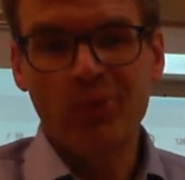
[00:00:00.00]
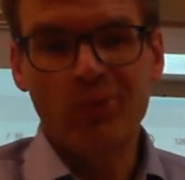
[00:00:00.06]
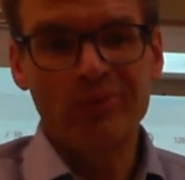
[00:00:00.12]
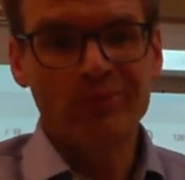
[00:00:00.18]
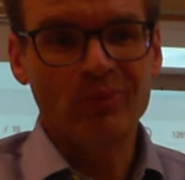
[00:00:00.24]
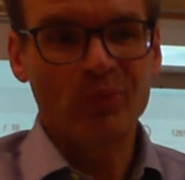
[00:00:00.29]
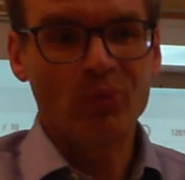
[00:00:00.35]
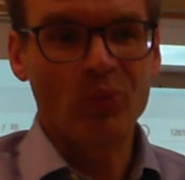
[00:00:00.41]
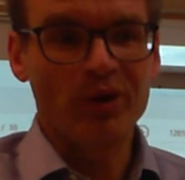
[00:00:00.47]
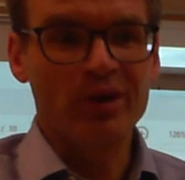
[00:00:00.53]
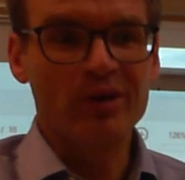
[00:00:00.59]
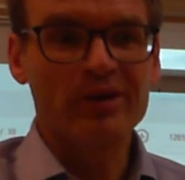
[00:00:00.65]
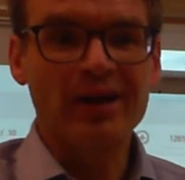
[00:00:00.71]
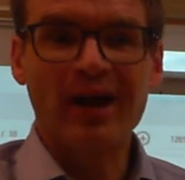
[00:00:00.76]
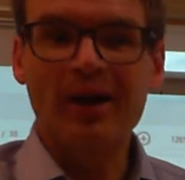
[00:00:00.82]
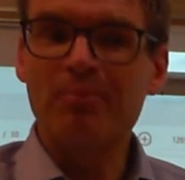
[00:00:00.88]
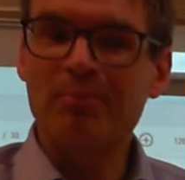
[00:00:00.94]
We're
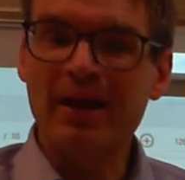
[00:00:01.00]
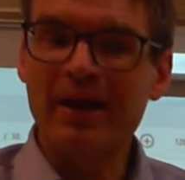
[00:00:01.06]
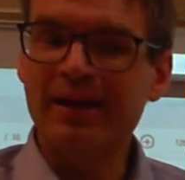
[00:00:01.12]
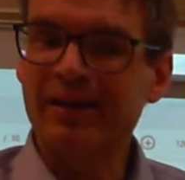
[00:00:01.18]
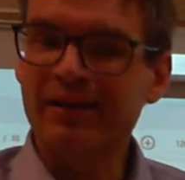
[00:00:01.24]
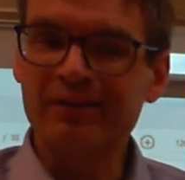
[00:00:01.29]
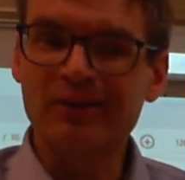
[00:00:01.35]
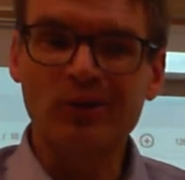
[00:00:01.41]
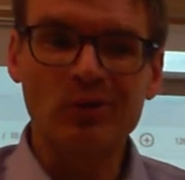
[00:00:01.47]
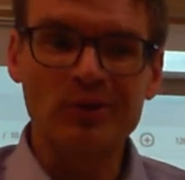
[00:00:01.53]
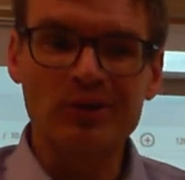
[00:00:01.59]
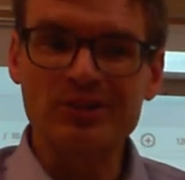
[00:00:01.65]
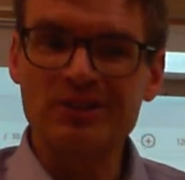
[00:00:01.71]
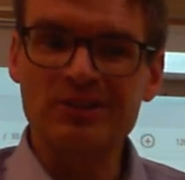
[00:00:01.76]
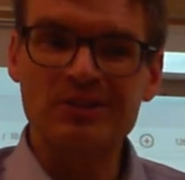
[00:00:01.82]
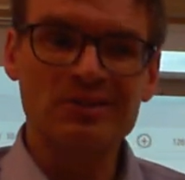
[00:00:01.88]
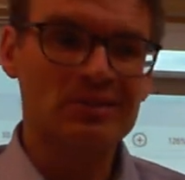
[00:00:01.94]
not making the
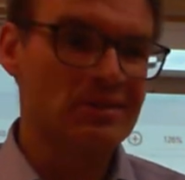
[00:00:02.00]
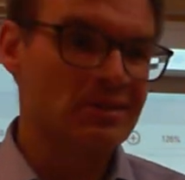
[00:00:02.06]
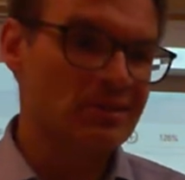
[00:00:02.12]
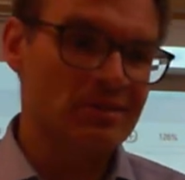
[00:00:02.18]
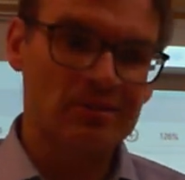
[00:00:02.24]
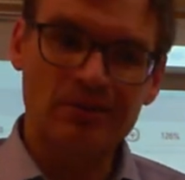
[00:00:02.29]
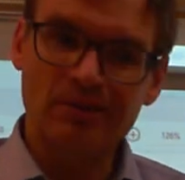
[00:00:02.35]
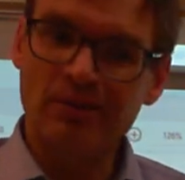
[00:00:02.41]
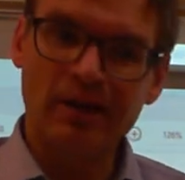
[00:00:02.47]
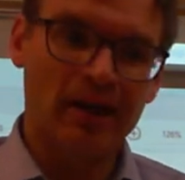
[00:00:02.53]
quizzes.